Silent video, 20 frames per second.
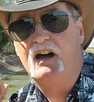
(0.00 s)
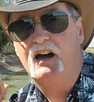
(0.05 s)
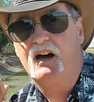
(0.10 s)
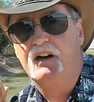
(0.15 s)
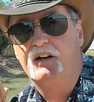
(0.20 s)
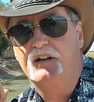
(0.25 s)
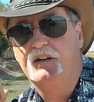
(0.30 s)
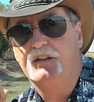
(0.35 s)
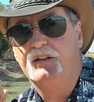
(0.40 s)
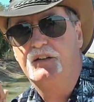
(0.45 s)

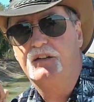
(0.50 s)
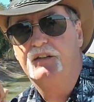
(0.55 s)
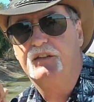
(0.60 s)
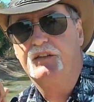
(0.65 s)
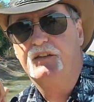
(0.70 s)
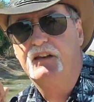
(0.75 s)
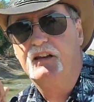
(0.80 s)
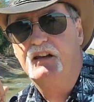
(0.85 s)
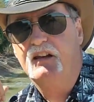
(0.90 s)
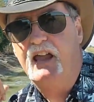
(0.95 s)
uh,
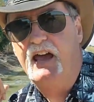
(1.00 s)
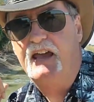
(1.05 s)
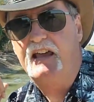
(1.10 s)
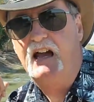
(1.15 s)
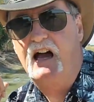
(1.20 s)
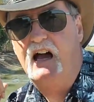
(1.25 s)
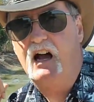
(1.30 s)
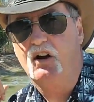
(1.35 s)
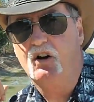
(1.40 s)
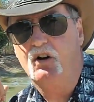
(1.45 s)
the
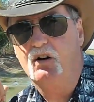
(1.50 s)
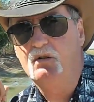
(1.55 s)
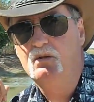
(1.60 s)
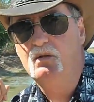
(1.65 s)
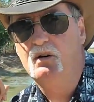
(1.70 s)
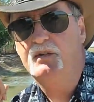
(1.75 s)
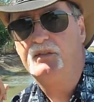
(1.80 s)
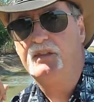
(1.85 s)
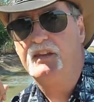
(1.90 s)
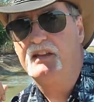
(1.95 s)
Lake Argyle,
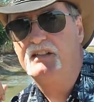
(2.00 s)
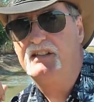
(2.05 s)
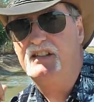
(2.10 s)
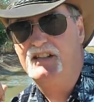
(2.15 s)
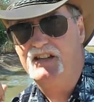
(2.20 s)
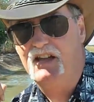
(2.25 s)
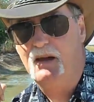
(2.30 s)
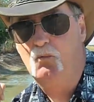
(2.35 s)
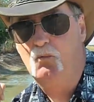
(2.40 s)
there's the